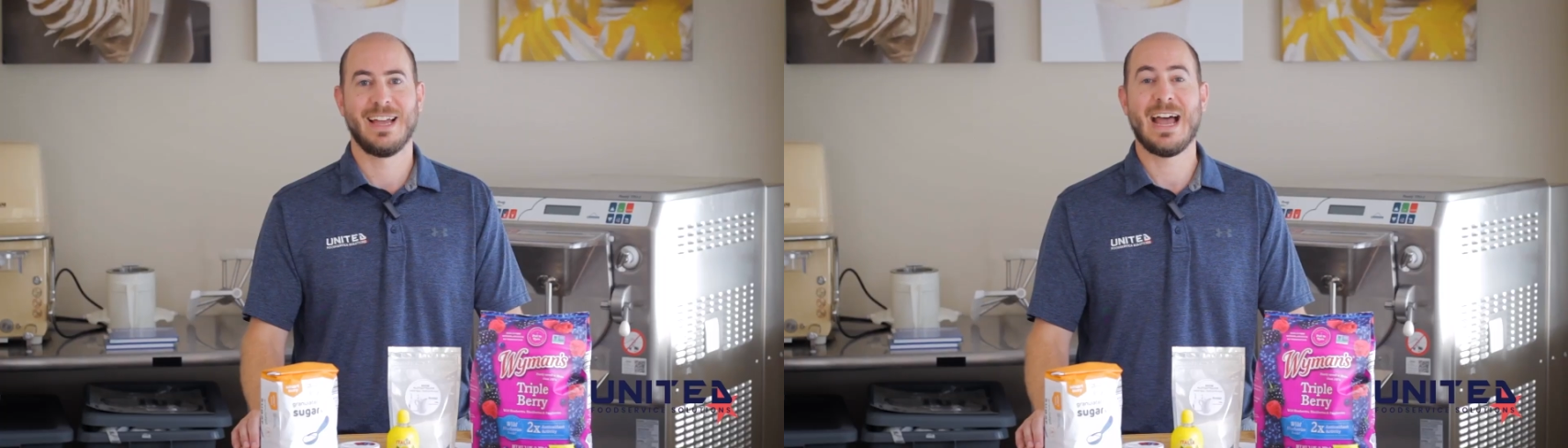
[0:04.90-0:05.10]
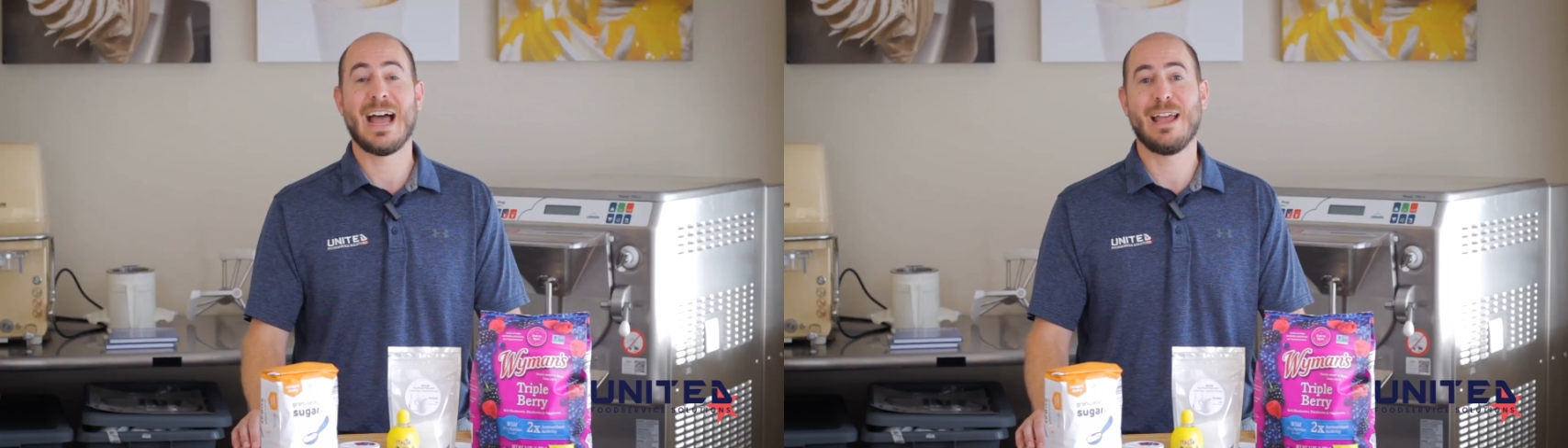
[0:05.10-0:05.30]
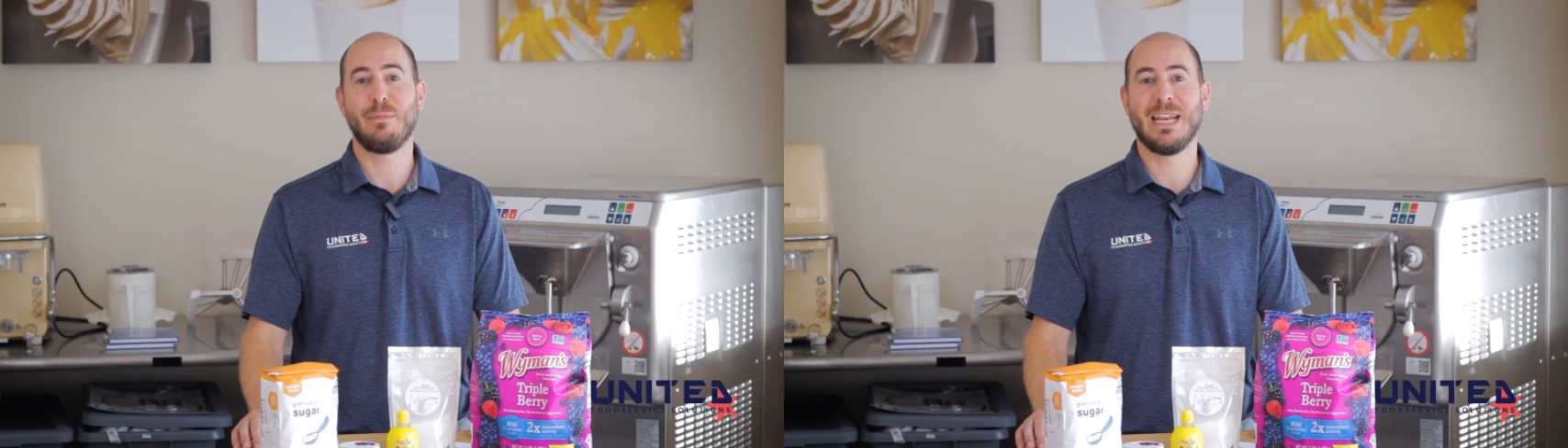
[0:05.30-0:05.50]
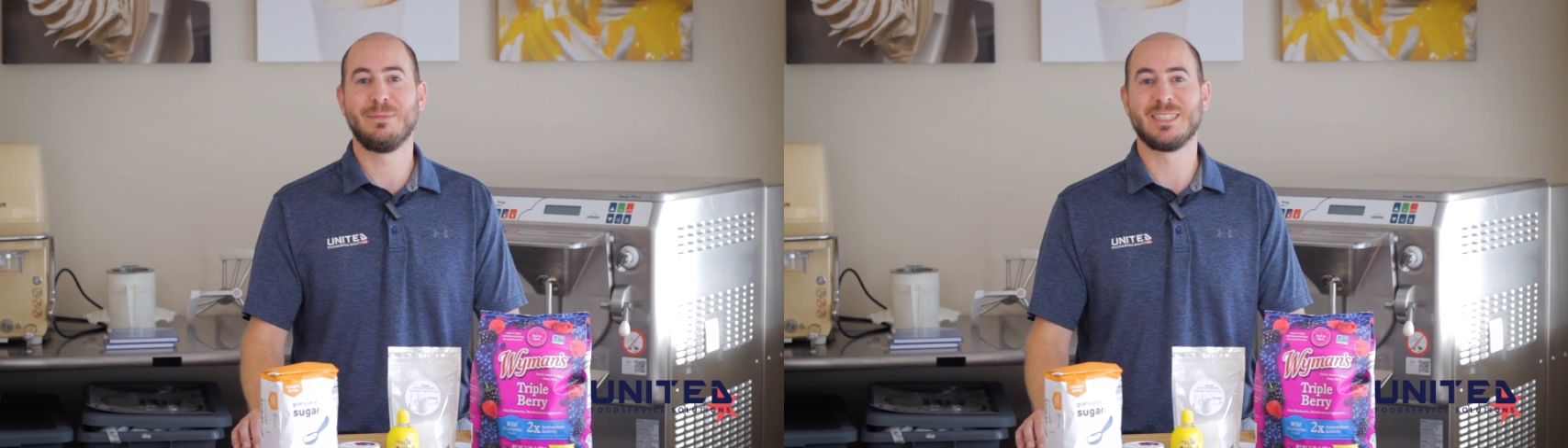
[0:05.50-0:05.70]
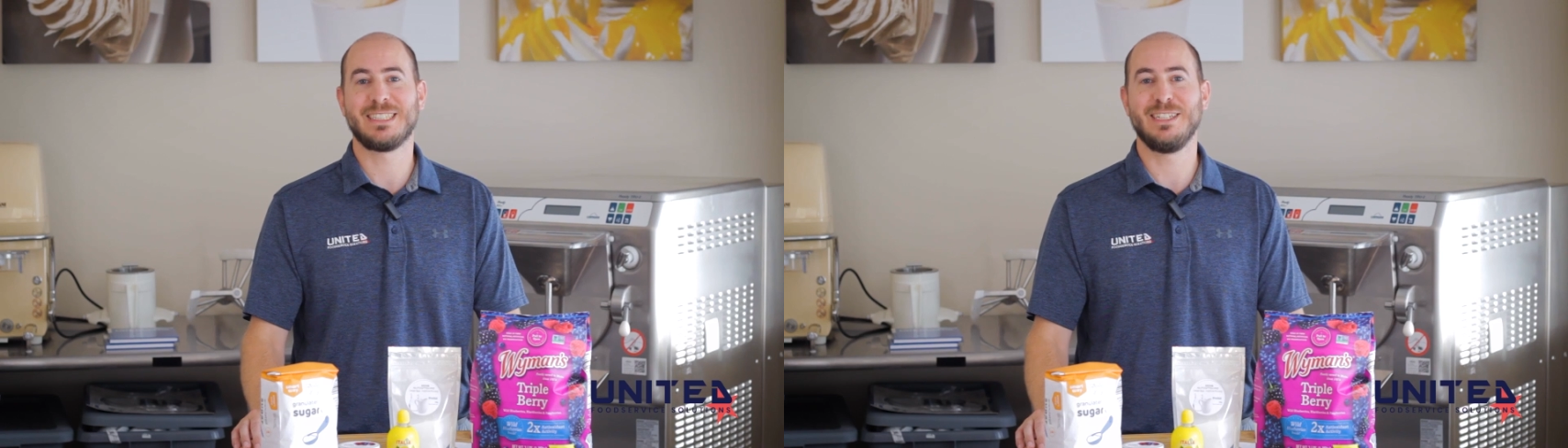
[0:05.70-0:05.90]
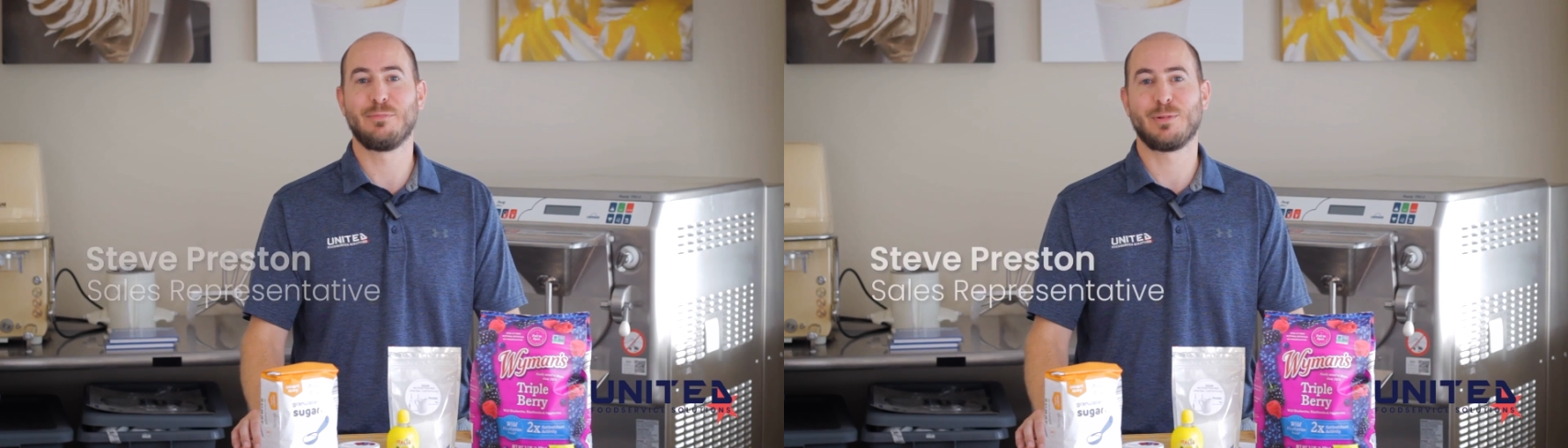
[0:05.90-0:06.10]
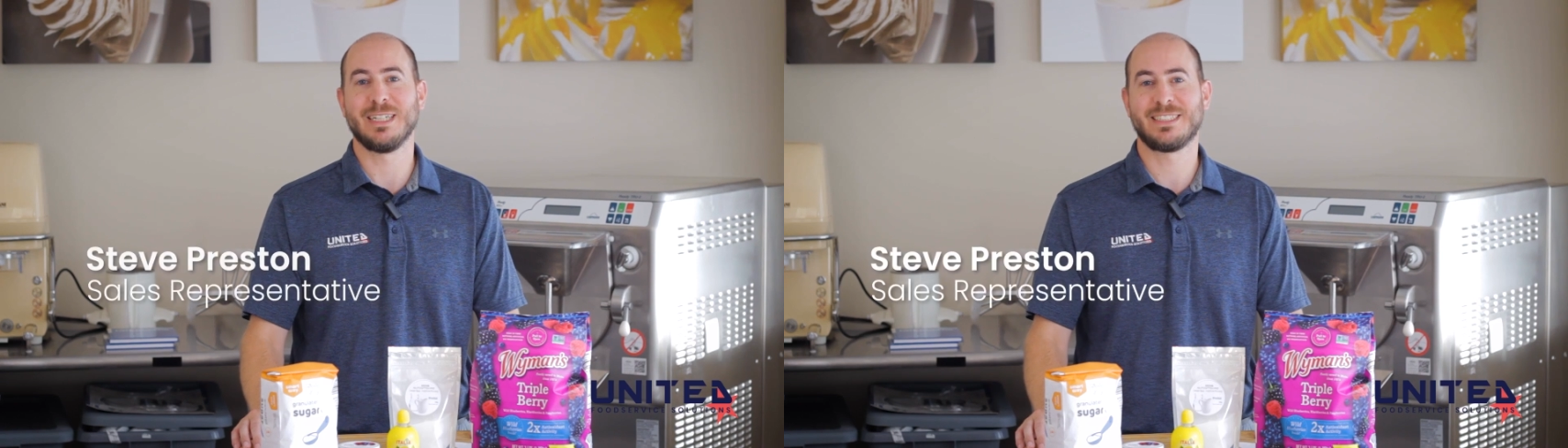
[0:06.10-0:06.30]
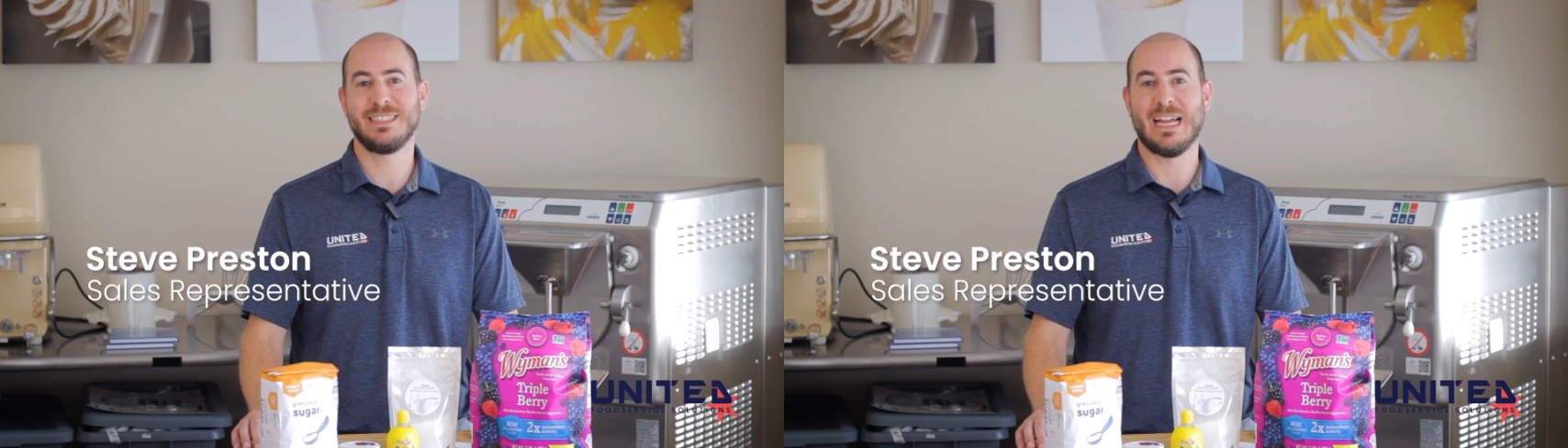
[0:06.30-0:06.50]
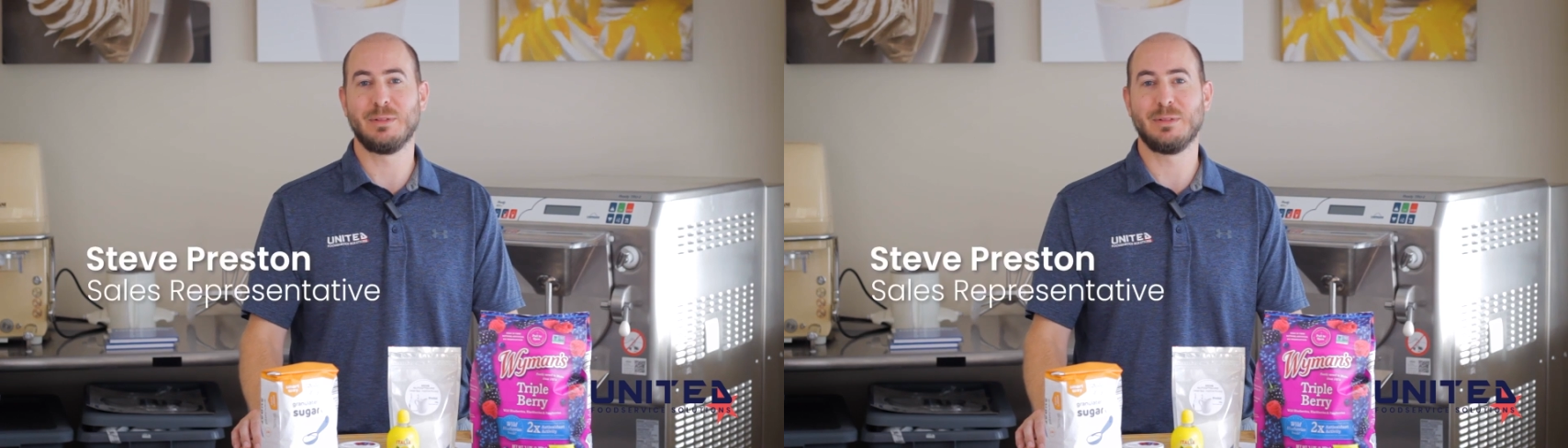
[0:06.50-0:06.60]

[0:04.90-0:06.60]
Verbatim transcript: Hi, my name is Steve Preston.